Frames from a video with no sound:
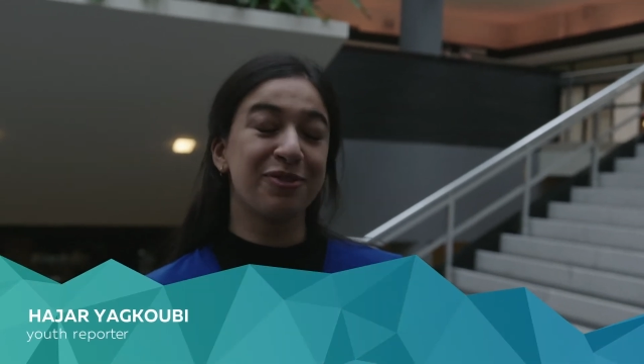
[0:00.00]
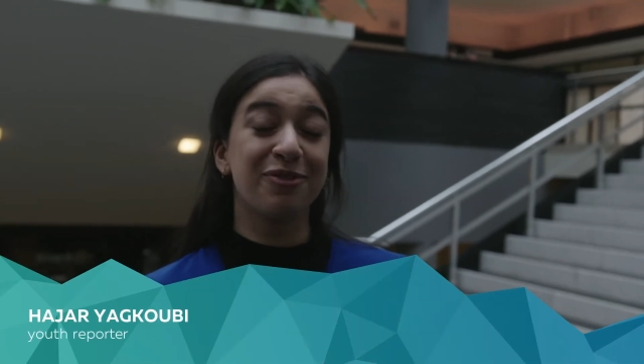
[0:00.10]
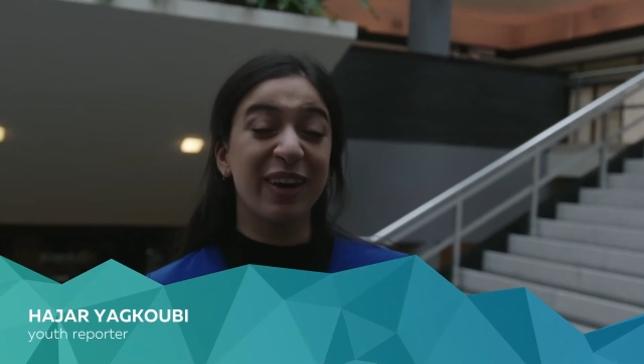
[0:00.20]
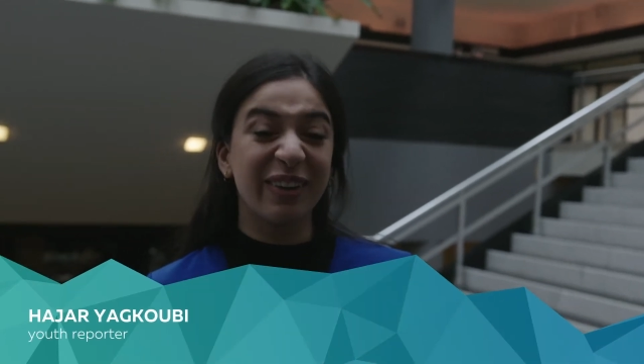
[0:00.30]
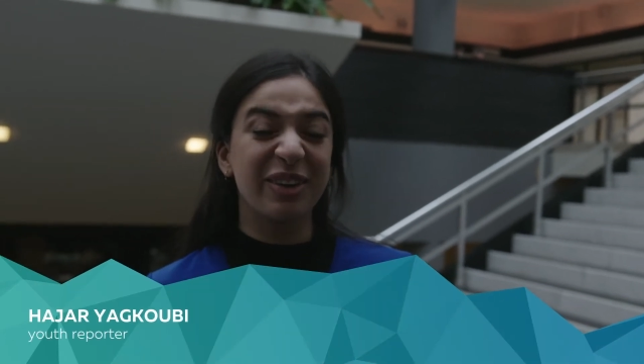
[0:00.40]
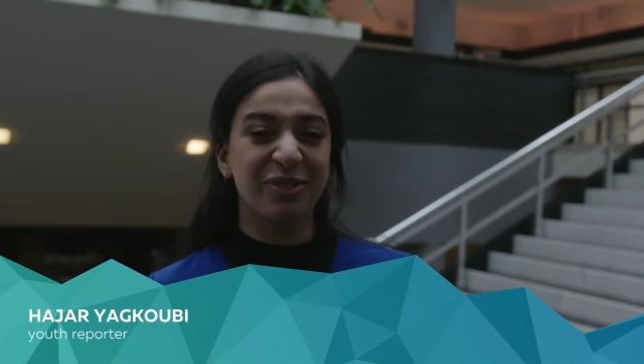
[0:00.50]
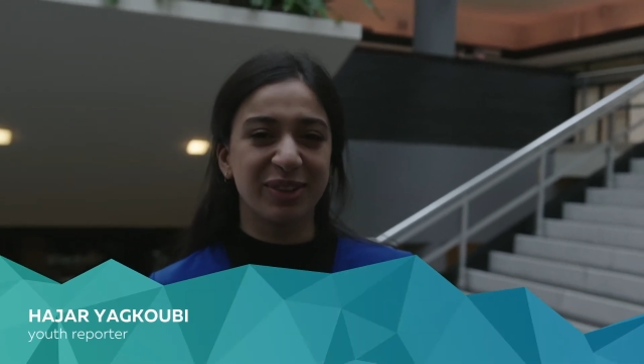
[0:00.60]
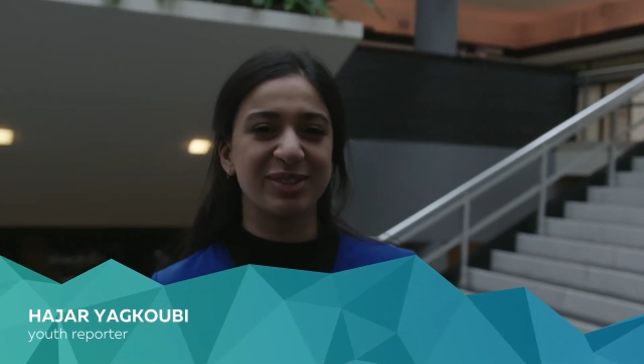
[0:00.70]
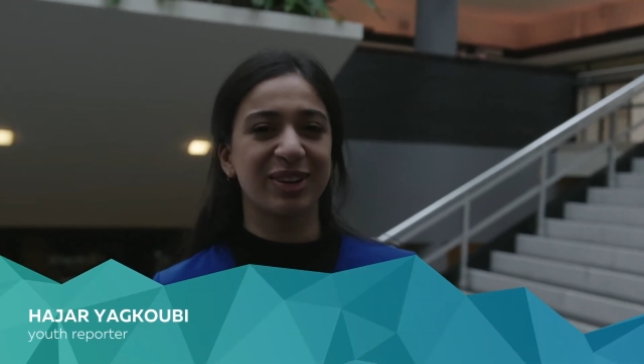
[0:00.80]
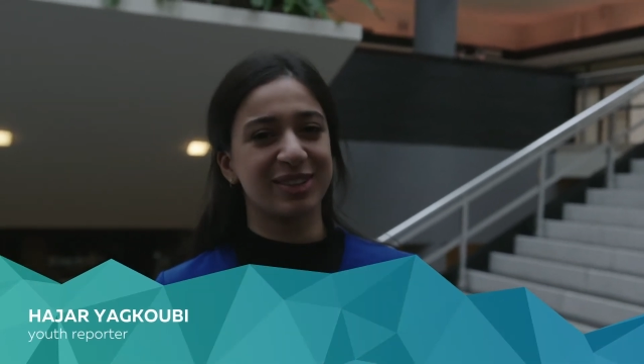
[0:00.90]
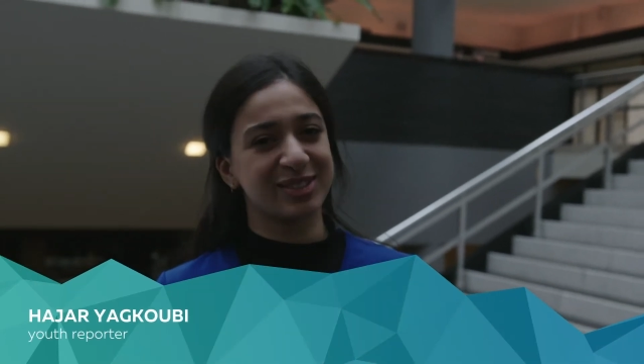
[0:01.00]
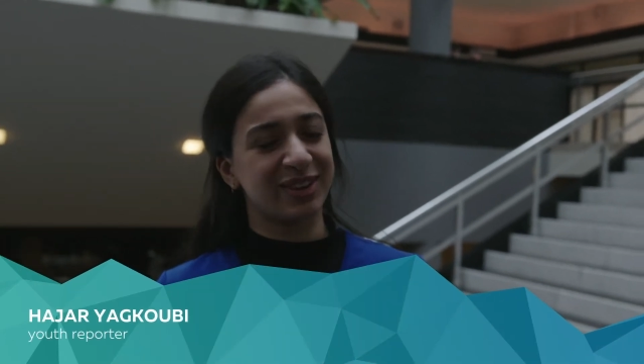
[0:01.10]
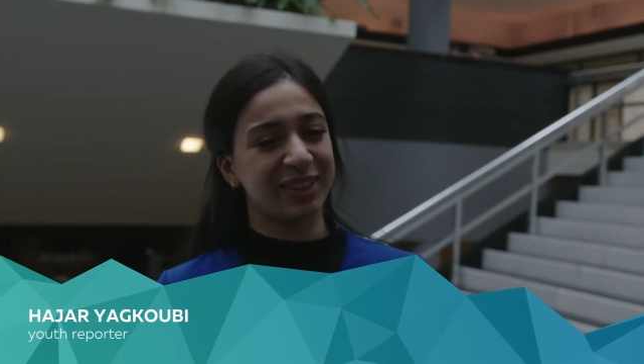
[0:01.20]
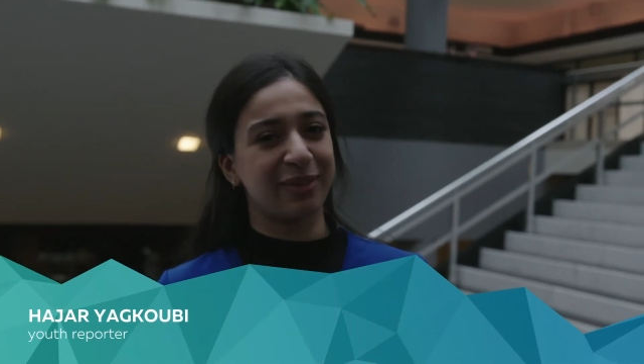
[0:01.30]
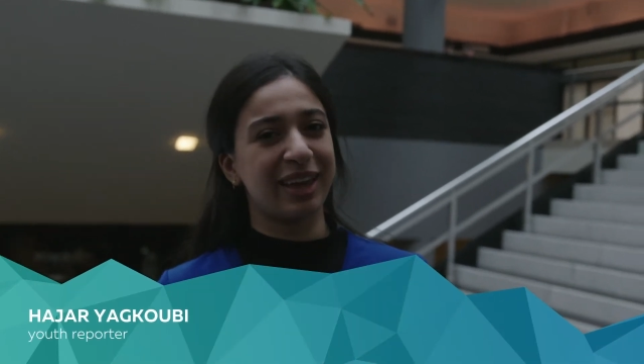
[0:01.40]
very first CAS
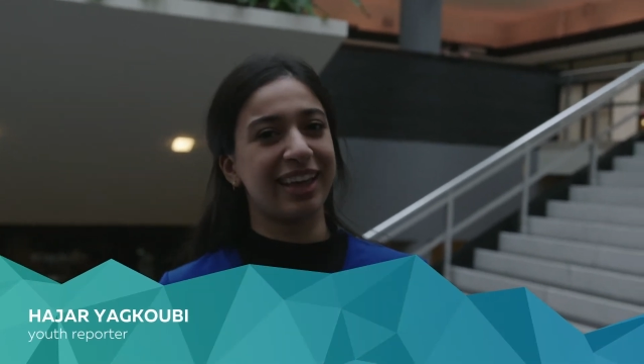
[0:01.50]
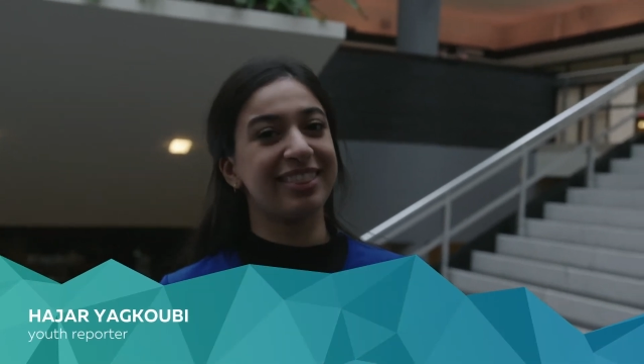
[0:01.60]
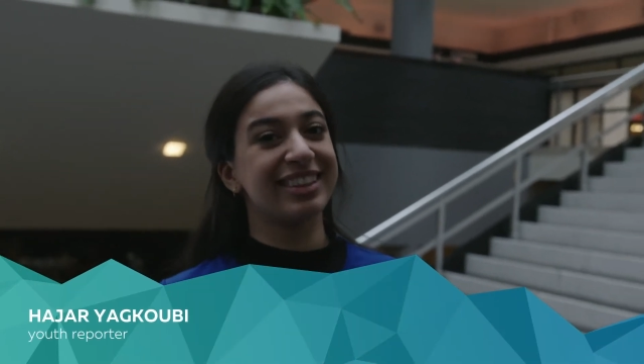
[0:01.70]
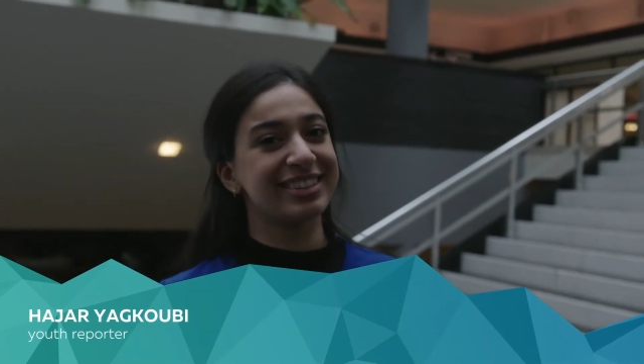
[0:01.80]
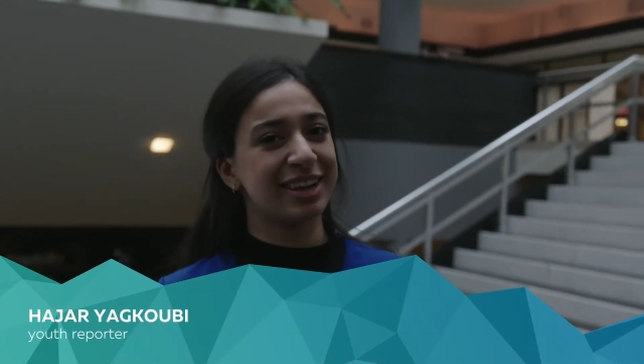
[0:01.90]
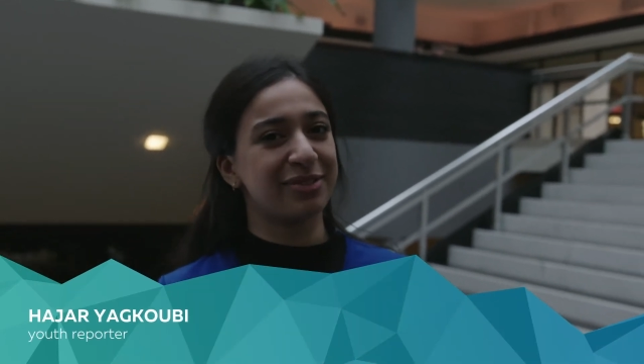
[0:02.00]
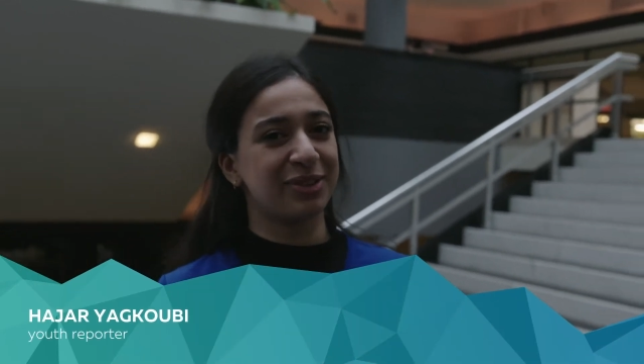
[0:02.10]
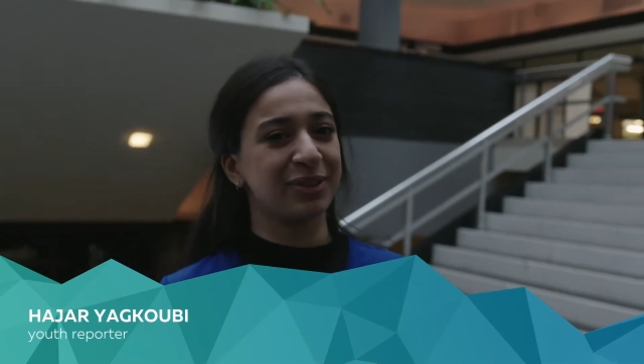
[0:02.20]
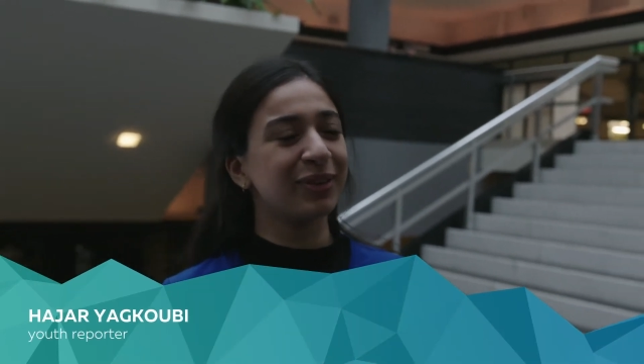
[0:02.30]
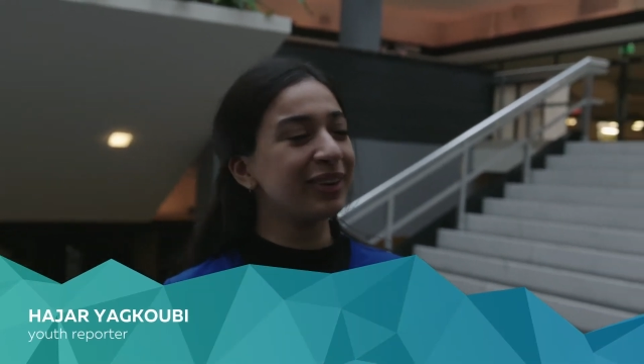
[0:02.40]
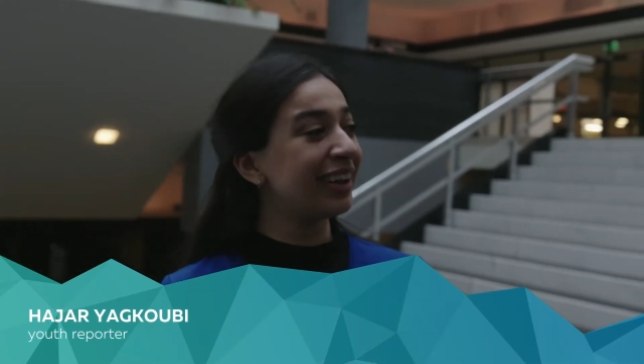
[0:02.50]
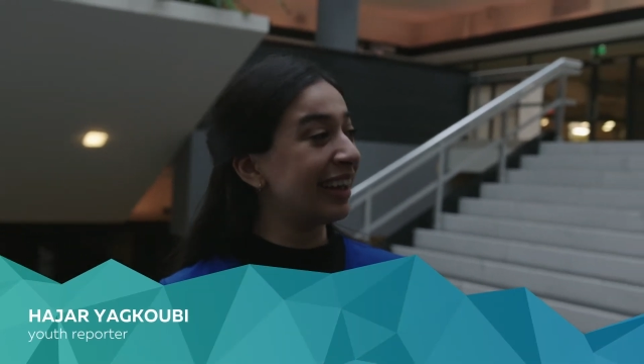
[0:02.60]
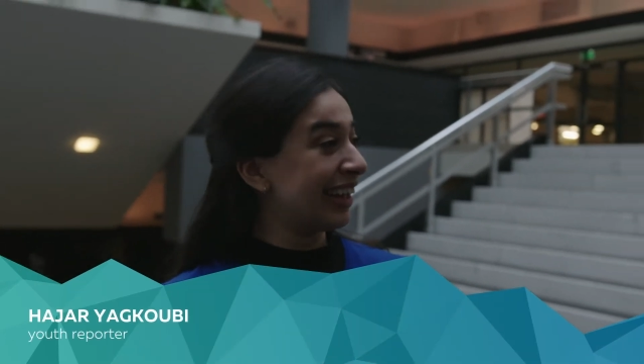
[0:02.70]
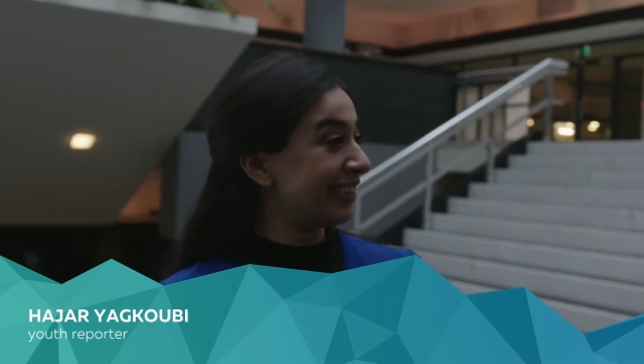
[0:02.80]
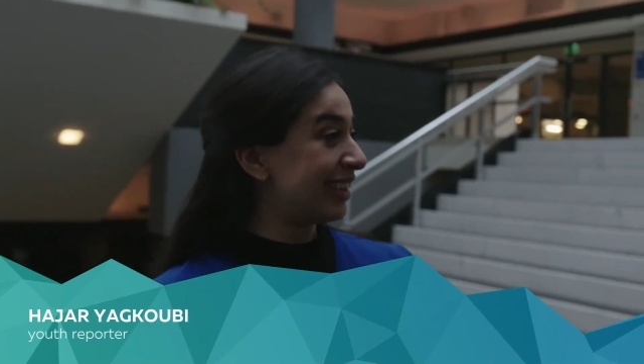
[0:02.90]
talk that we had this afternoon,
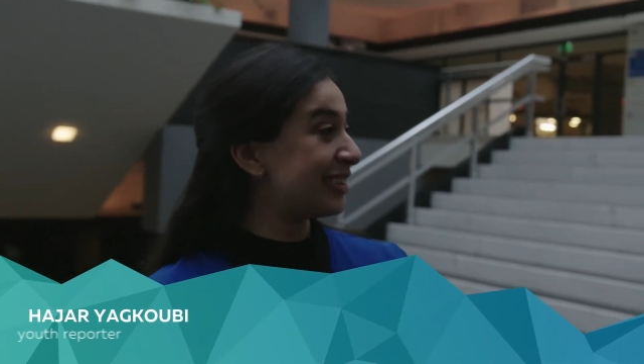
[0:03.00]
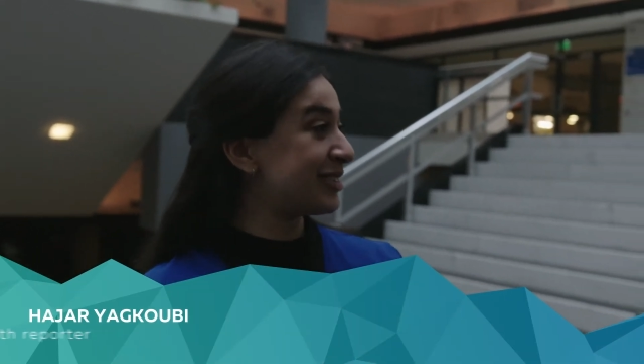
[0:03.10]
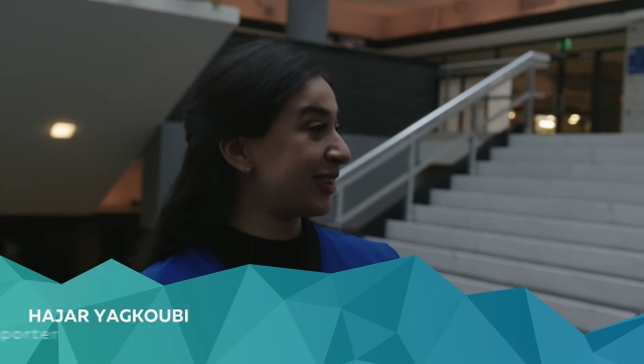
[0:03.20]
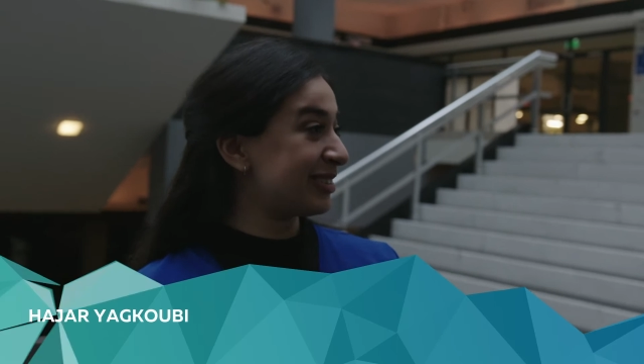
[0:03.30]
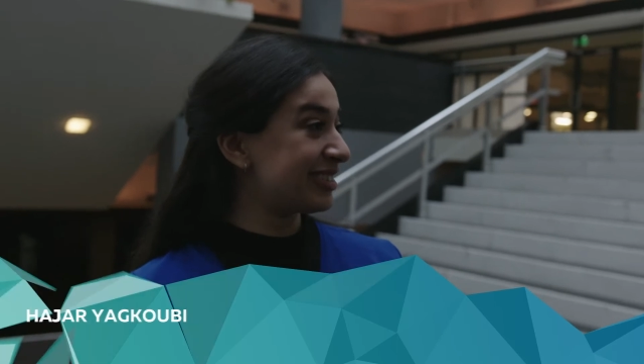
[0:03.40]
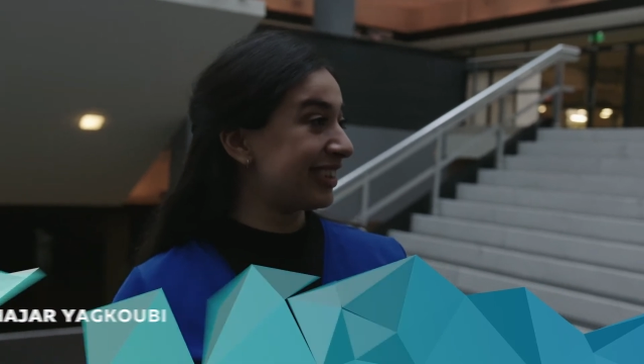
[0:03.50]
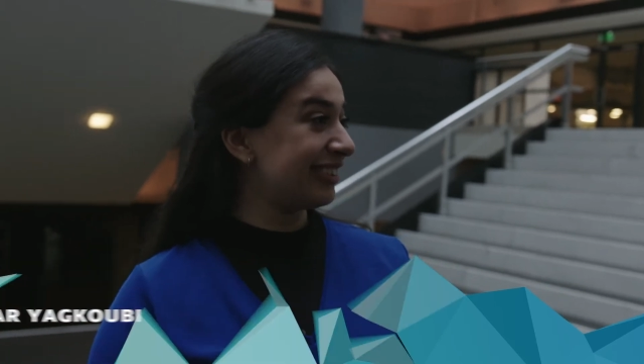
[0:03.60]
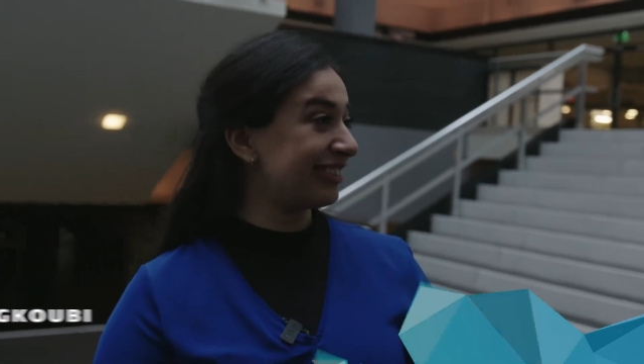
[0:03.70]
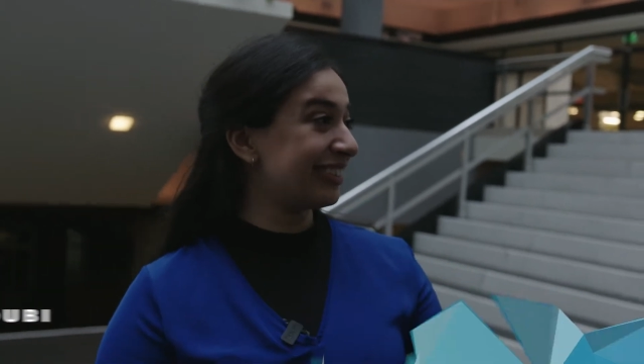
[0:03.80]
Dennis Jansen.